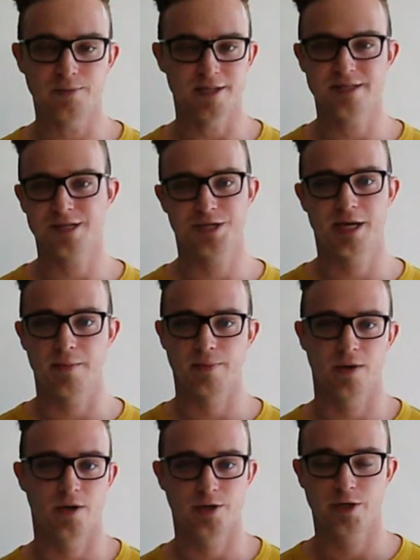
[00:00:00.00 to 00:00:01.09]
PlayStation app
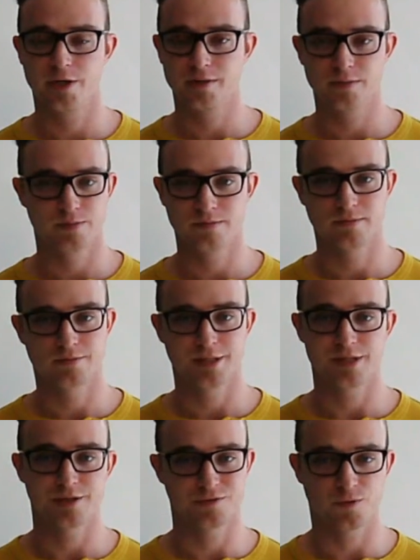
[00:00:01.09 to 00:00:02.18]
on your
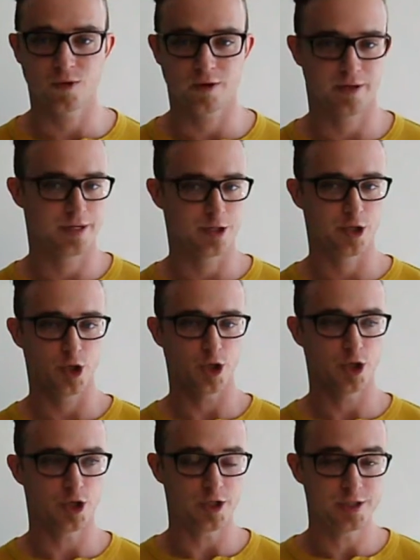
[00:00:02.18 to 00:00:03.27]
PlayStation 4 and you're
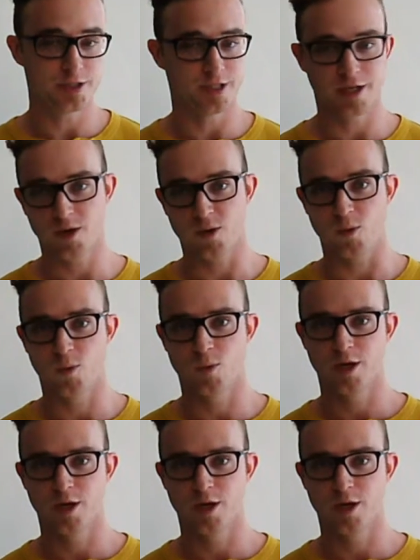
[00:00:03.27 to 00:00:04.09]
good to go.